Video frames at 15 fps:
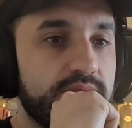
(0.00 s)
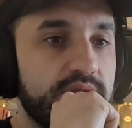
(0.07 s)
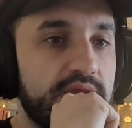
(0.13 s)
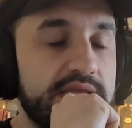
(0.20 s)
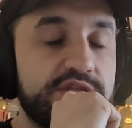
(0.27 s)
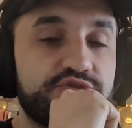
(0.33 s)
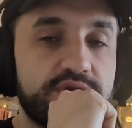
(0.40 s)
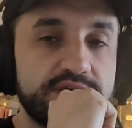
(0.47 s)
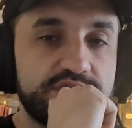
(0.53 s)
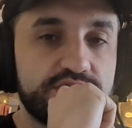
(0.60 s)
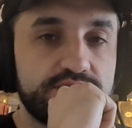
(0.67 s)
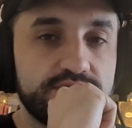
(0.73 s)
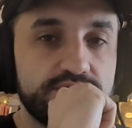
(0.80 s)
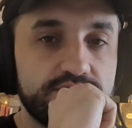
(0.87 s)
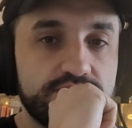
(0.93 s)
it tries
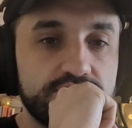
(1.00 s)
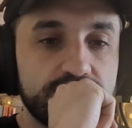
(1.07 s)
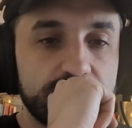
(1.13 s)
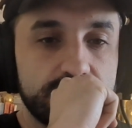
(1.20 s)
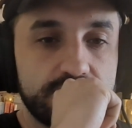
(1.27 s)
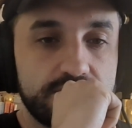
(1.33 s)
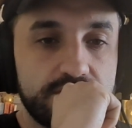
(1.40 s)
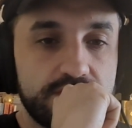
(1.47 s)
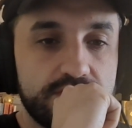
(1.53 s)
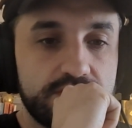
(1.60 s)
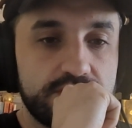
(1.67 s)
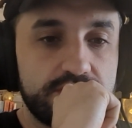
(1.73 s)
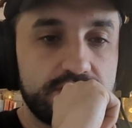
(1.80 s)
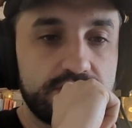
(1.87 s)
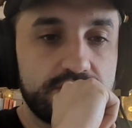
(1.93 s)
to
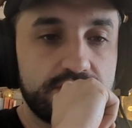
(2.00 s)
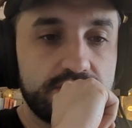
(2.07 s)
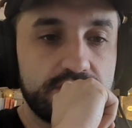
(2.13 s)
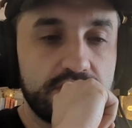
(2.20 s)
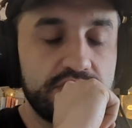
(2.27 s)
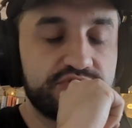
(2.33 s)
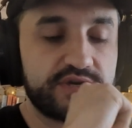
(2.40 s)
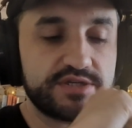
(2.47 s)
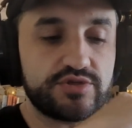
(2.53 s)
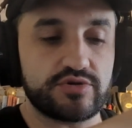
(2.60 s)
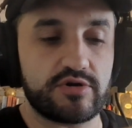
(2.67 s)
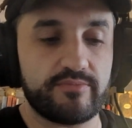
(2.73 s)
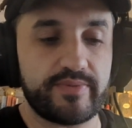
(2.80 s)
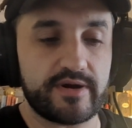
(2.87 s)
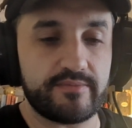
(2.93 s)
it tries to
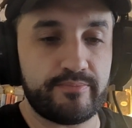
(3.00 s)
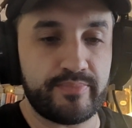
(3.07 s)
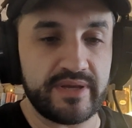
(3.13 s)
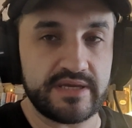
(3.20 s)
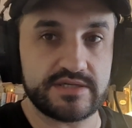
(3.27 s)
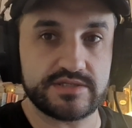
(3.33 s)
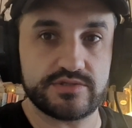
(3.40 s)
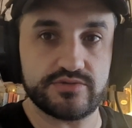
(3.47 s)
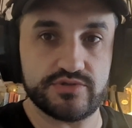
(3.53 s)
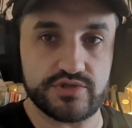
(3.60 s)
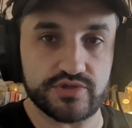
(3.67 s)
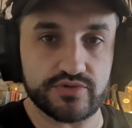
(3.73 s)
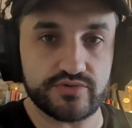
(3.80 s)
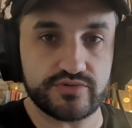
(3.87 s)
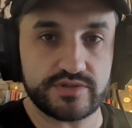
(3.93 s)
compare pigs to
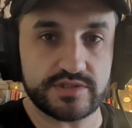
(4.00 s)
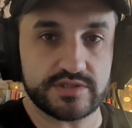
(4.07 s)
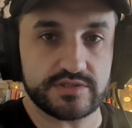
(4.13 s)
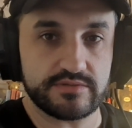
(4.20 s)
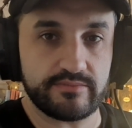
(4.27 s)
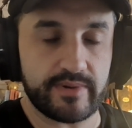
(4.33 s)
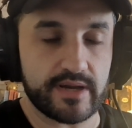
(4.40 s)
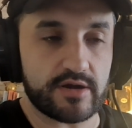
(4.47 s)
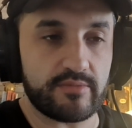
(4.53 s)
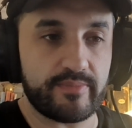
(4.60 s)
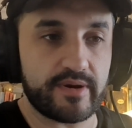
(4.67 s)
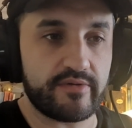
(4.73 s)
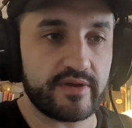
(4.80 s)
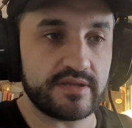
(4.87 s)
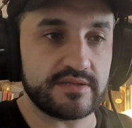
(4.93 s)
Jews by
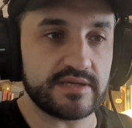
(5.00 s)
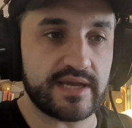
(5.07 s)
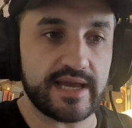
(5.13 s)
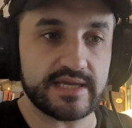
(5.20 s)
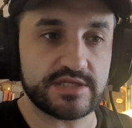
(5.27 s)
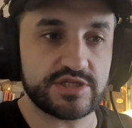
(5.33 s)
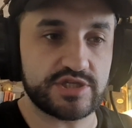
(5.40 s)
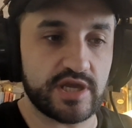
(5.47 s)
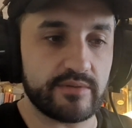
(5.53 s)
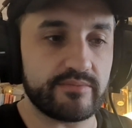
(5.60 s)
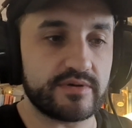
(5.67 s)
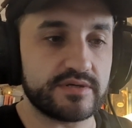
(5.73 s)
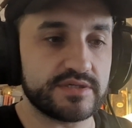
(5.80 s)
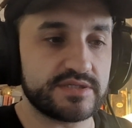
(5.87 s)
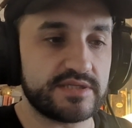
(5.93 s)
comparing the gas
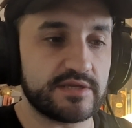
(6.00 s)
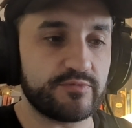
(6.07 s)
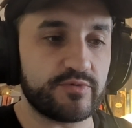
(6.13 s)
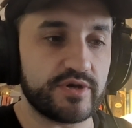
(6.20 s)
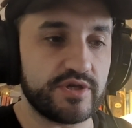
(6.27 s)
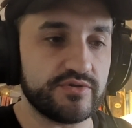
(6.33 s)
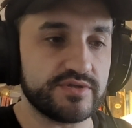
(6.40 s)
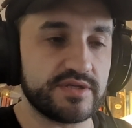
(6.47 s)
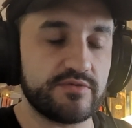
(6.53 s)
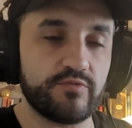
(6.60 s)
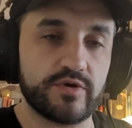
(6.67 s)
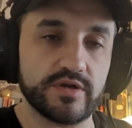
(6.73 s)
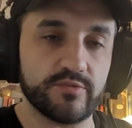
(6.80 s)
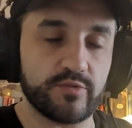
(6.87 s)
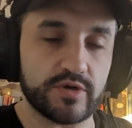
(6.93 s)
chambers that were used in
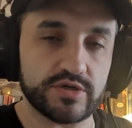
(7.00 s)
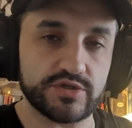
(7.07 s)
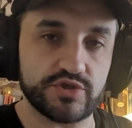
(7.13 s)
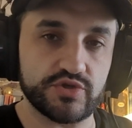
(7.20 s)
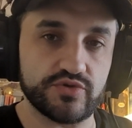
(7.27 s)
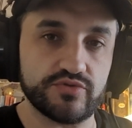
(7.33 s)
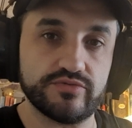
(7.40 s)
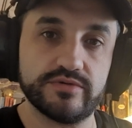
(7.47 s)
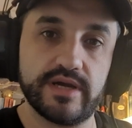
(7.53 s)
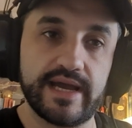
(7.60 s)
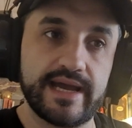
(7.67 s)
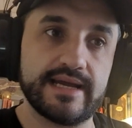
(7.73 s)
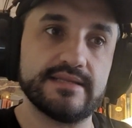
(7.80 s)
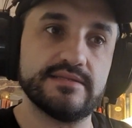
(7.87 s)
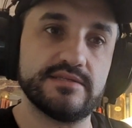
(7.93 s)
World War II
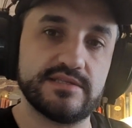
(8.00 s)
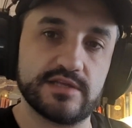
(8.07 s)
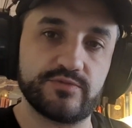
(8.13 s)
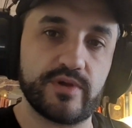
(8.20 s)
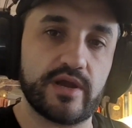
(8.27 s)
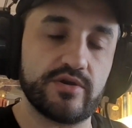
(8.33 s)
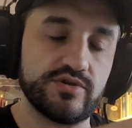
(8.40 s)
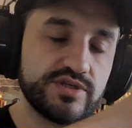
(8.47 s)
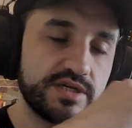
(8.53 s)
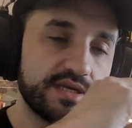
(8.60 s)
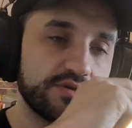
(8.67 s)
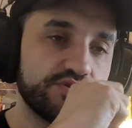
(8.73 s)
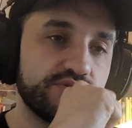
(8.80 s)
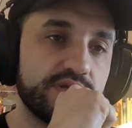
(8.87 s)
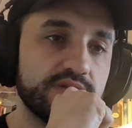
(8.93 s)
and that we are using
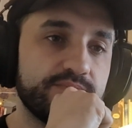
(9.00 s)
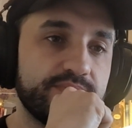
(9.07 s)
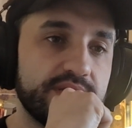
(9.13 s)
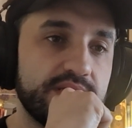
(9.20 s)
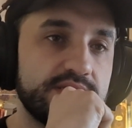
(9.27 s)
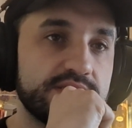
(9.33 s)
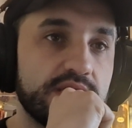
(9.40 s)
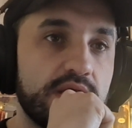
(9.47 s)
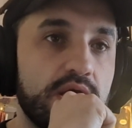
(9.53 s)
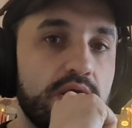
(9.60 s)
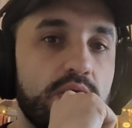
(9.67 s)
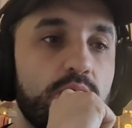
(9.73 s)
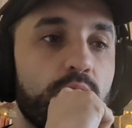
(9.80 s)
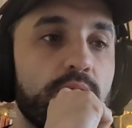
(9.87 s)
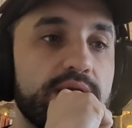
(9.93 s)
now to kill pigs
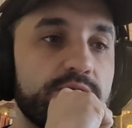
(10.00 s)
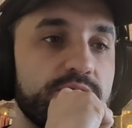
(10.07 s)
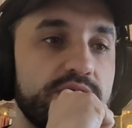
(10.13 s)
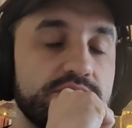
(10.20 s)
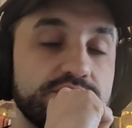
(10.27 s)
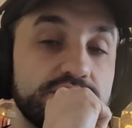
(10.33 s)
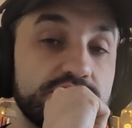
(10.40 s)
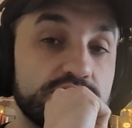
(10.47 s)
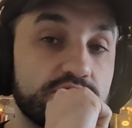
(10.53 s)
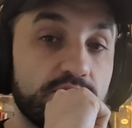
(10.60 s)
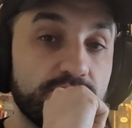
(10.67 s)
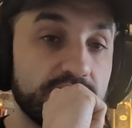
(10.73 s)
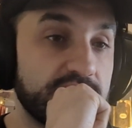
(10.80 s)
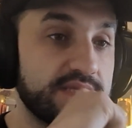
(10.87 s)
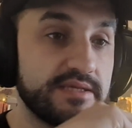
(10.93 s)
when we used
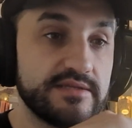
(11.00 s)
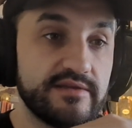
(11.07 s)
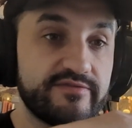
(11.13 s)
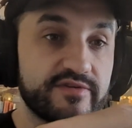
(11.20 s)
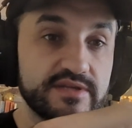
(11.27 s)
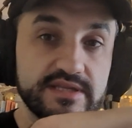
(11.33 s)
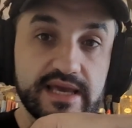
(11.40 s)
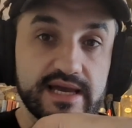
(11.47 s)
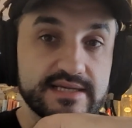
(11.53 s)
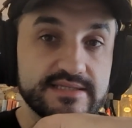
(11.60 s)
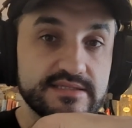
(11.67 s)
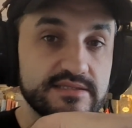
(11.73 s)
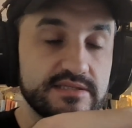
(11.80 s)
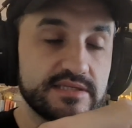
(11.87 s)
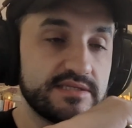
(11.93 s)
completely different
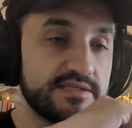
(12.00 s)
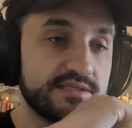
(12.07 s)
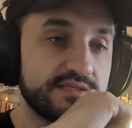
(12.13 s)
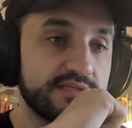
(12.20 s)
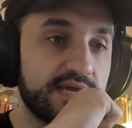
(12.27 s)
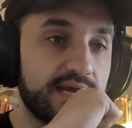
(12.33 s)
gases. It's